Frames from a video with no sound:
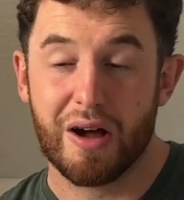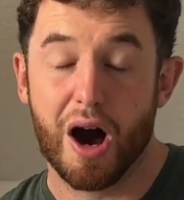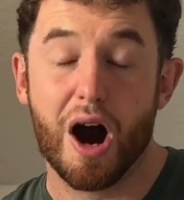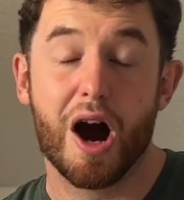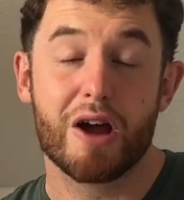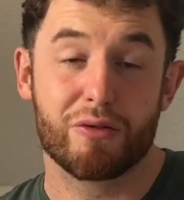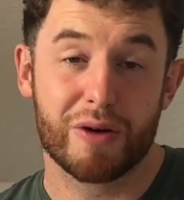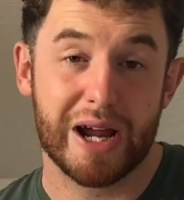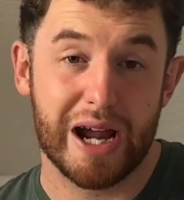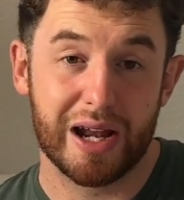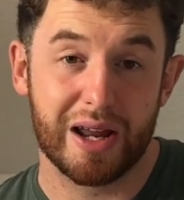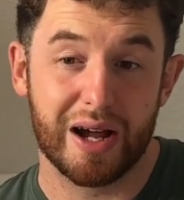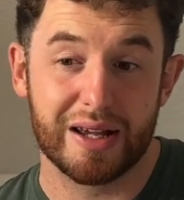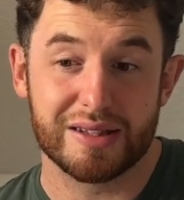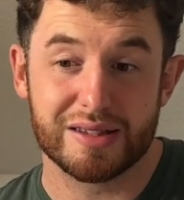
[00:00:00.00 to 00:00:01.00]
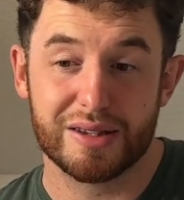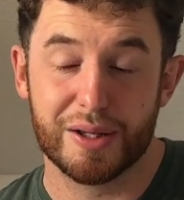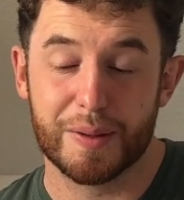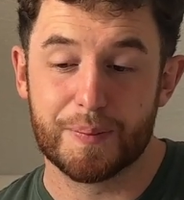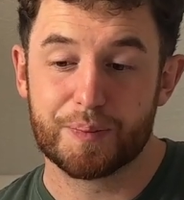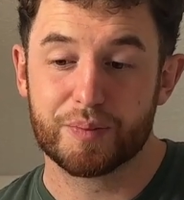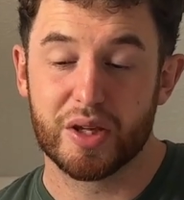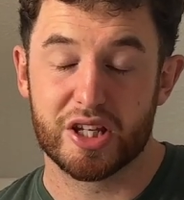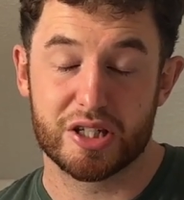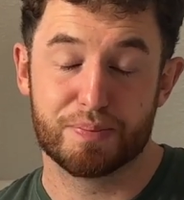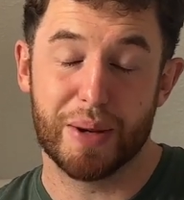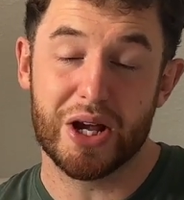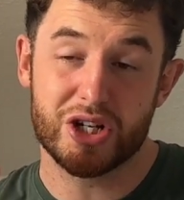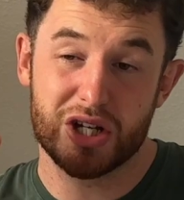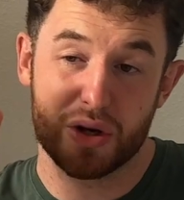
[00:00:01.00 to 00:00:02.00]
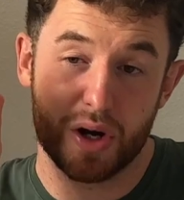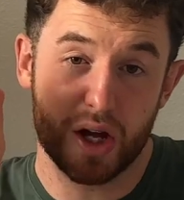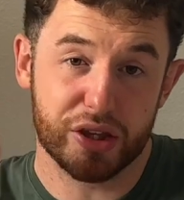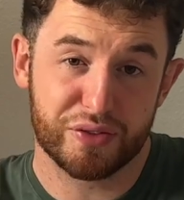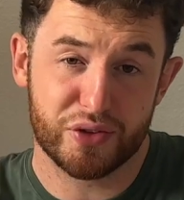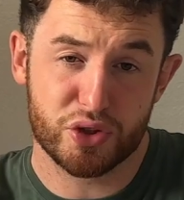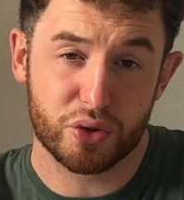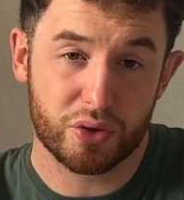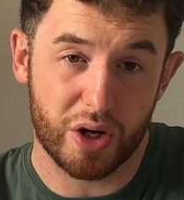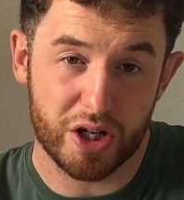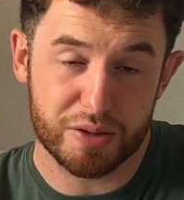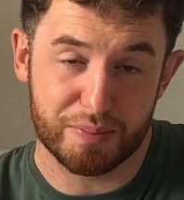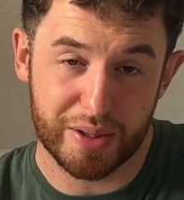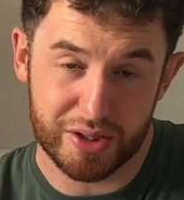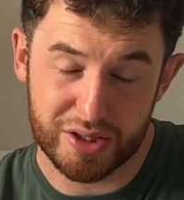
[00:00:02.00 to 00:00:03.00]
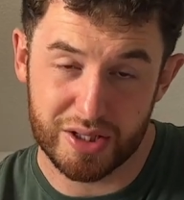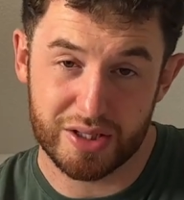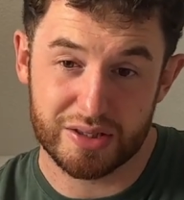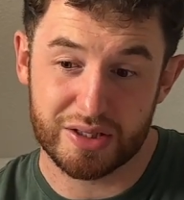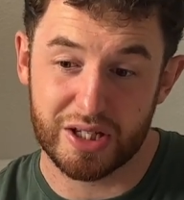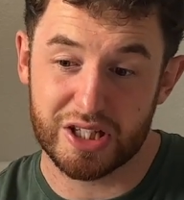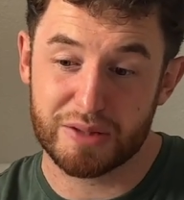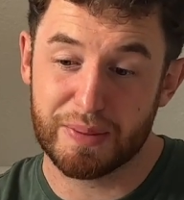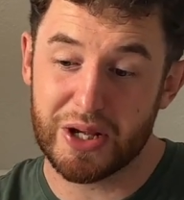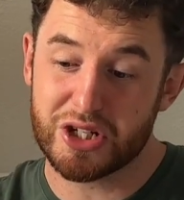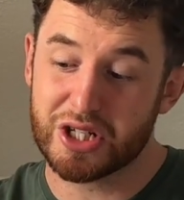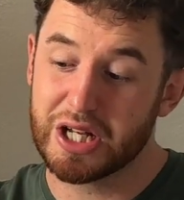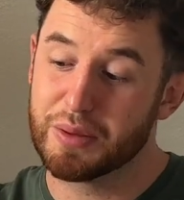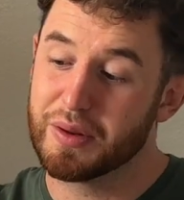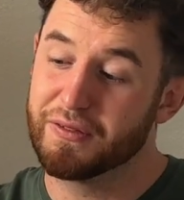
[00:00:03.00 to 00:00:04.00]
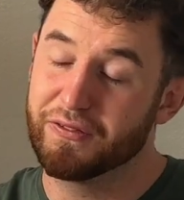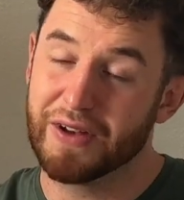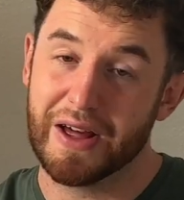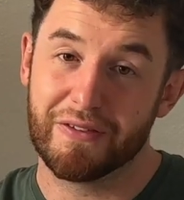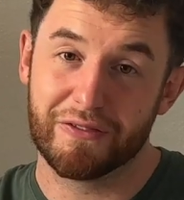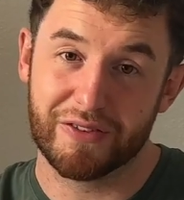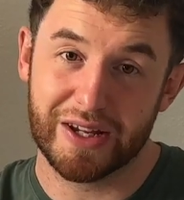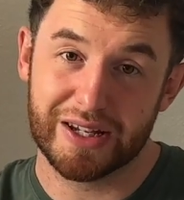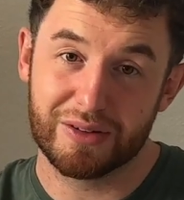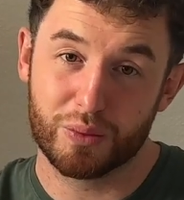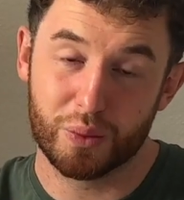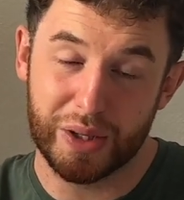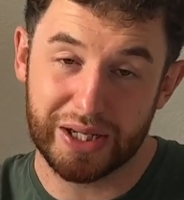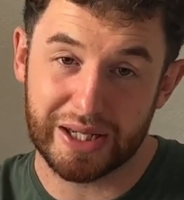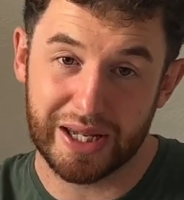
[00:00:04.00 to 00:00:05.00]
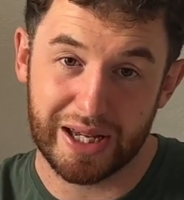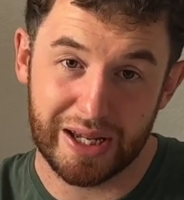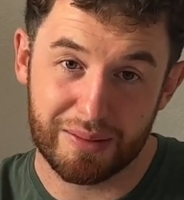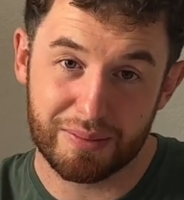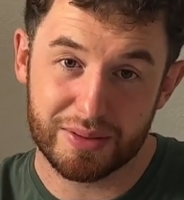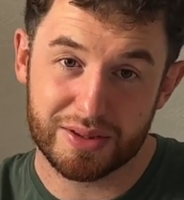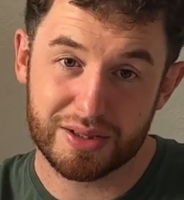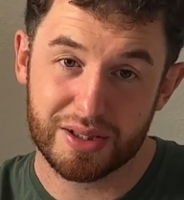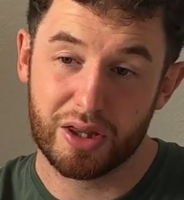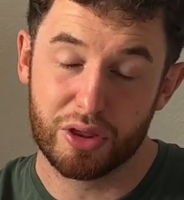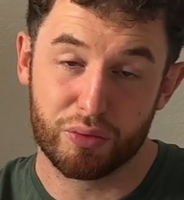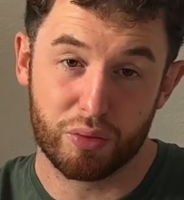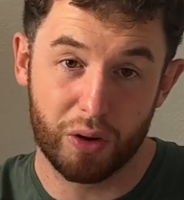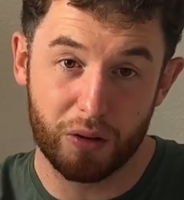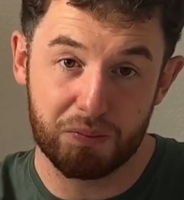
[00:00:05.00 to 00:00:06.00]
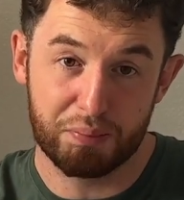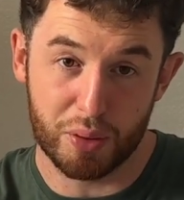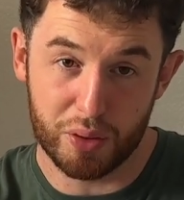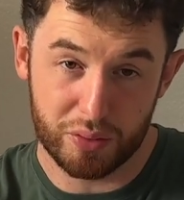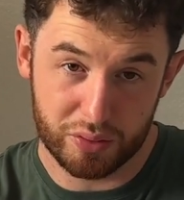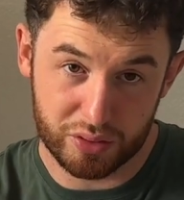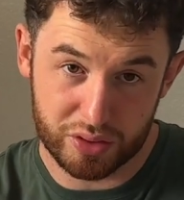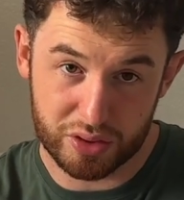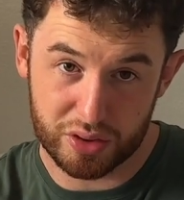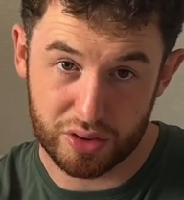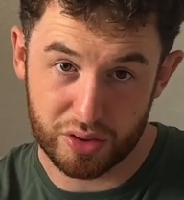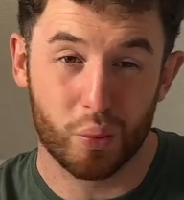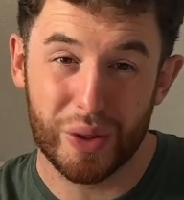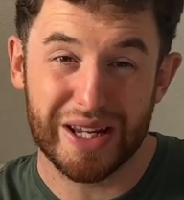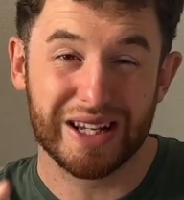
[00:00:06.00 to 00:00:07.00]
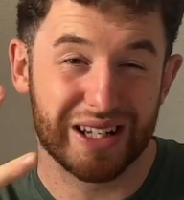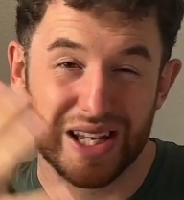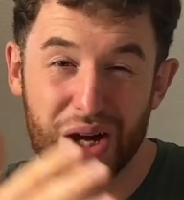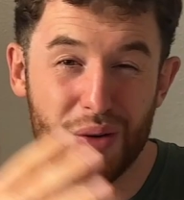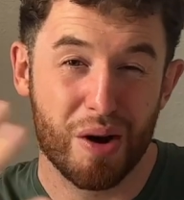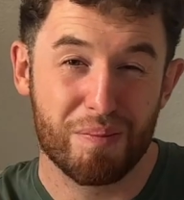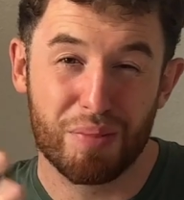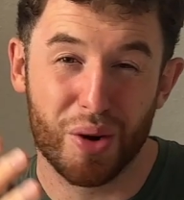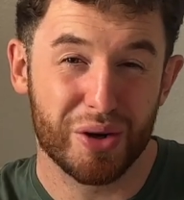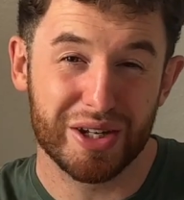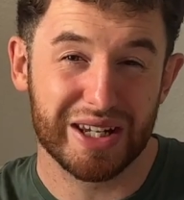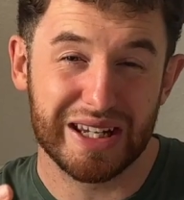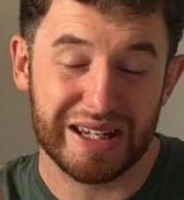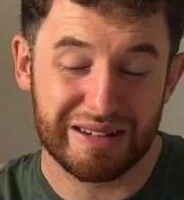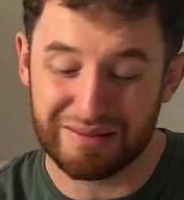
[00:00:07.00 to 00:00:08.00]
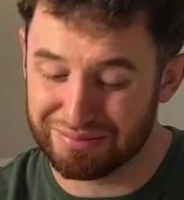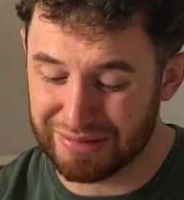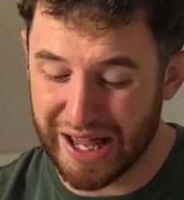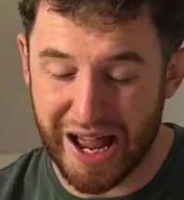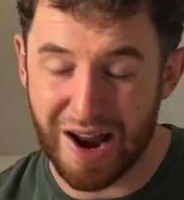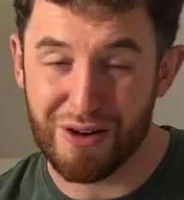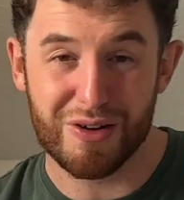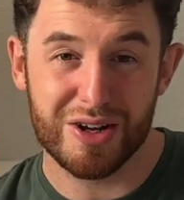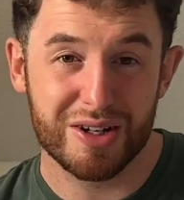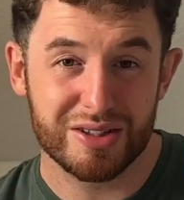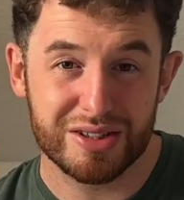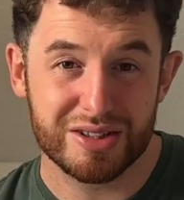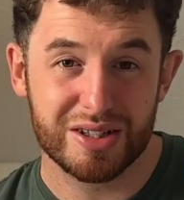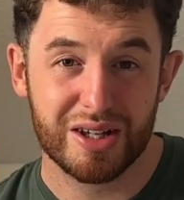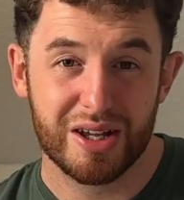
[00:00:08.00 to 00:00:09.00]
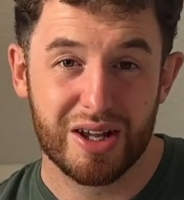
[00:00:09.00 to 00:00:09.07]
I realized that especially on artificial grass pitches, especially with flat feet, weak hips, the wrong boots, weak lower body areas,